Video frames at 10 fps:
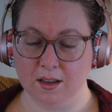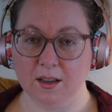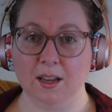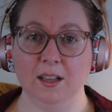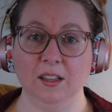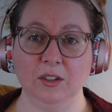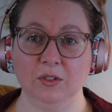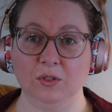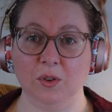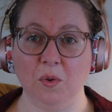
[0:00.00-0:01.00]
He looks
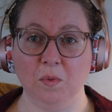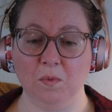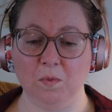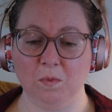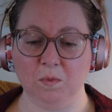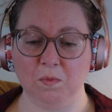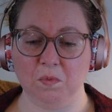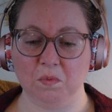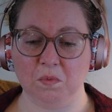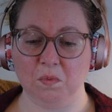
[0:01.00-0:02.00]
so
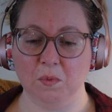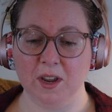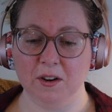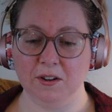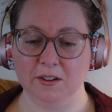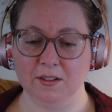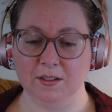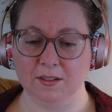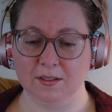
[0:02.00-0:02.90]
weird.